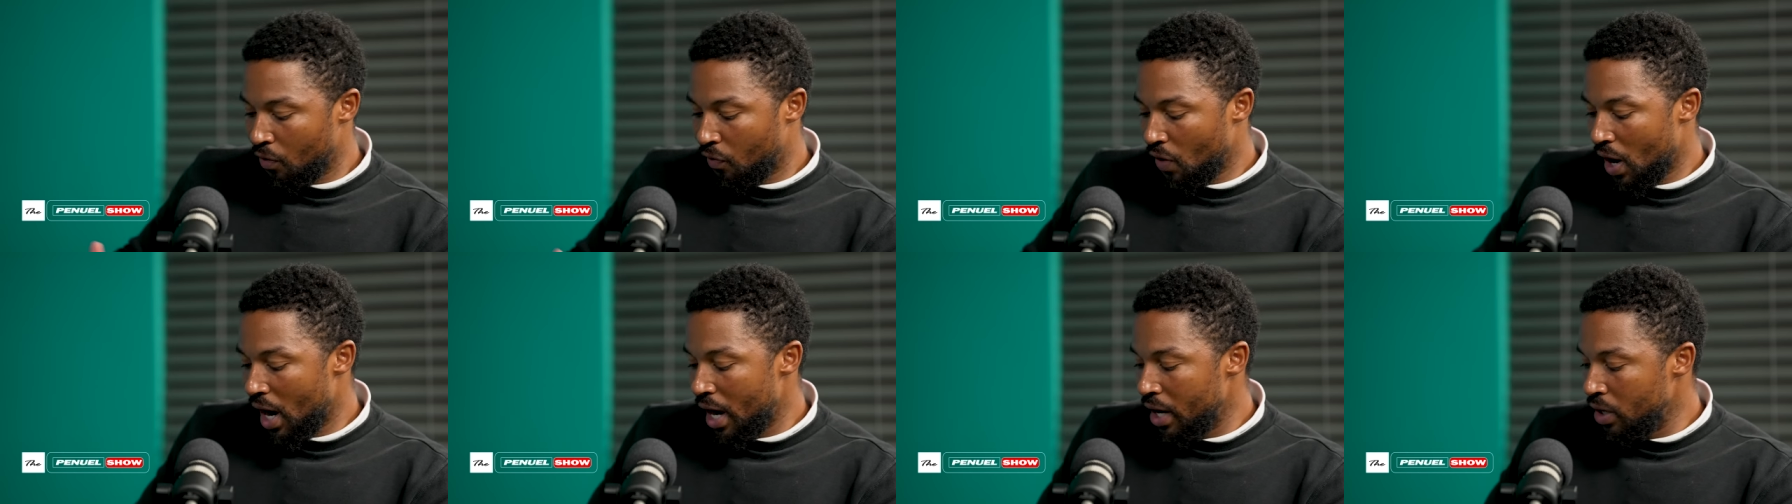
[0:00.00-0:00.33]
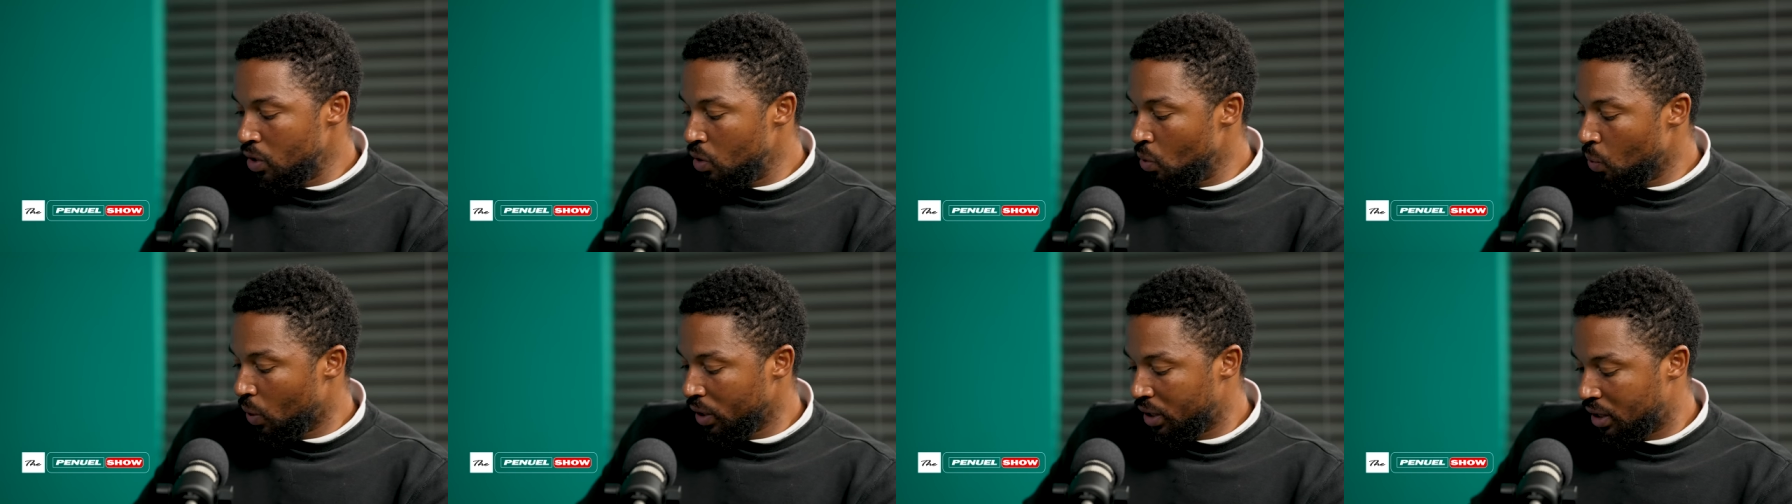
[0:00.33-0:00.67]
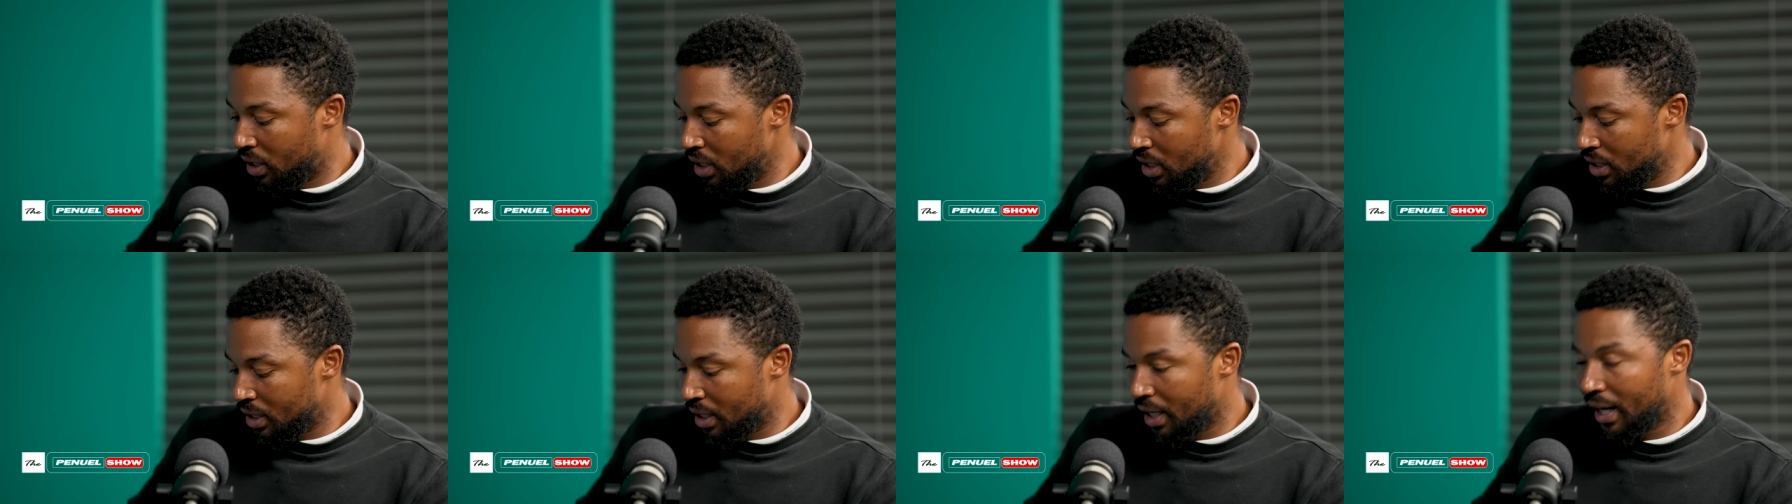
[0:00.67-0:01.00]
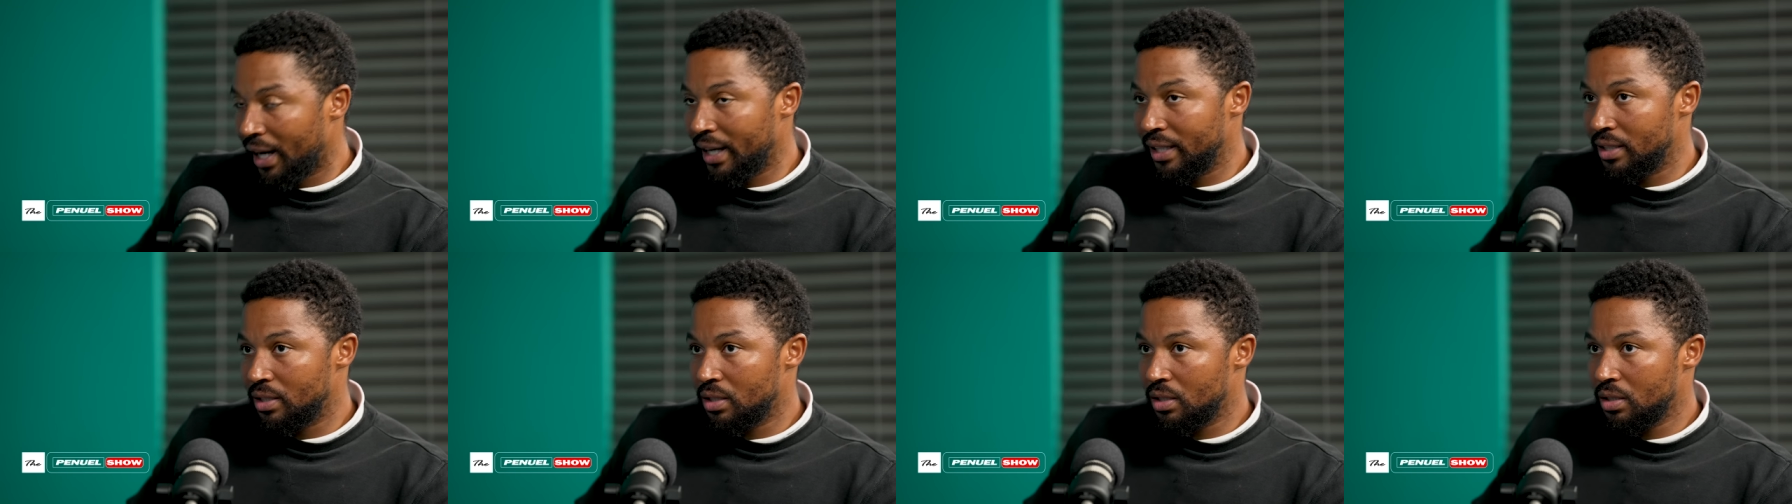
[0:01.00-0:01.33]
If I knew what these
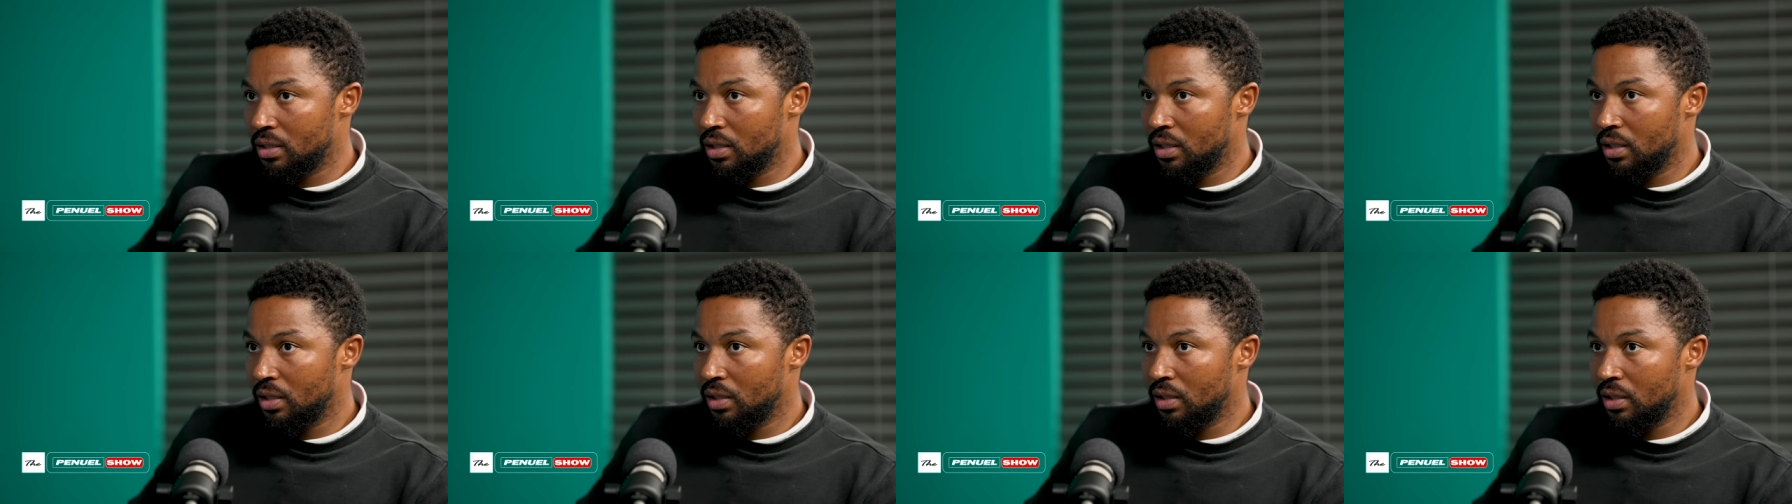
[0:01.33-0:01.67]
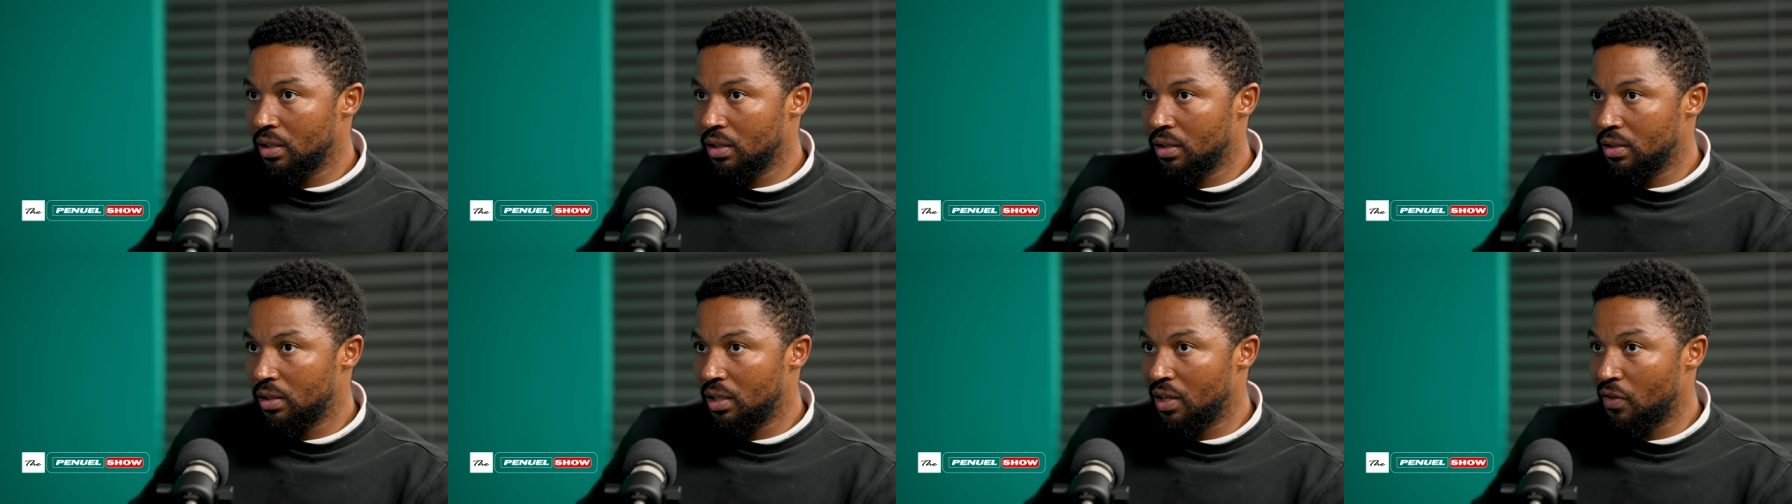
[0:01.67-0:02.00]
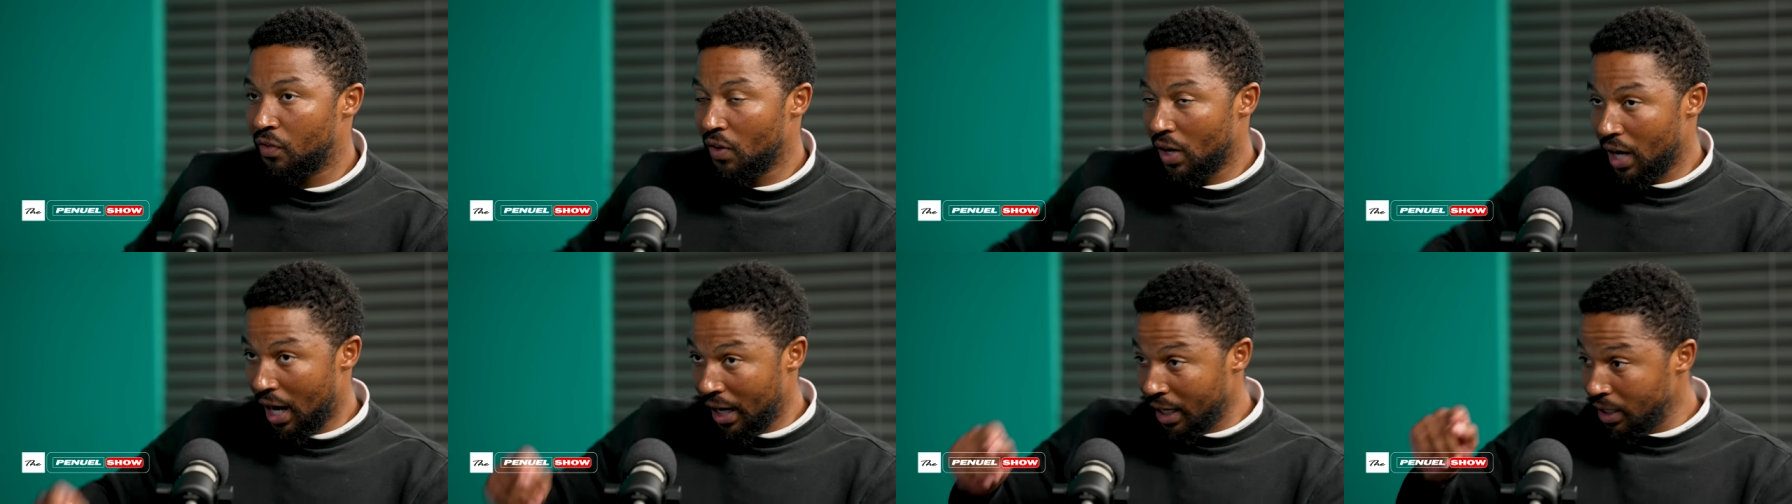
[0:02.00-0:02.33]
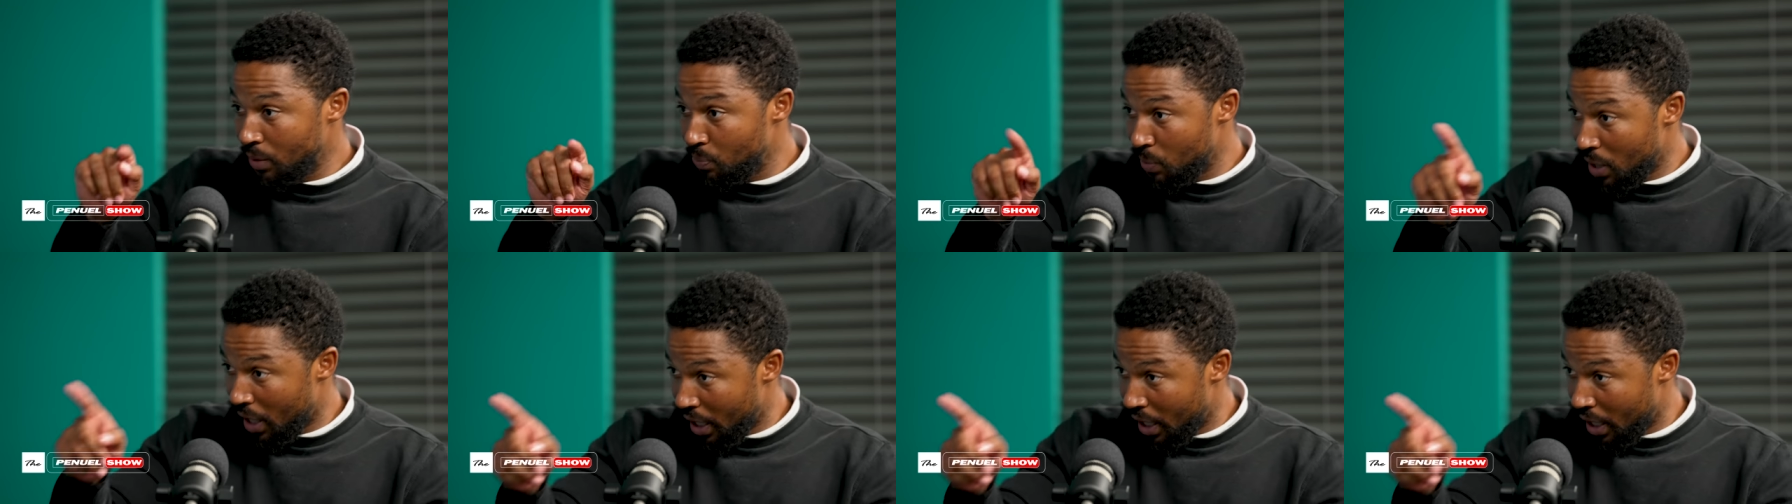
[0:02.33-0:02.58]
guys, I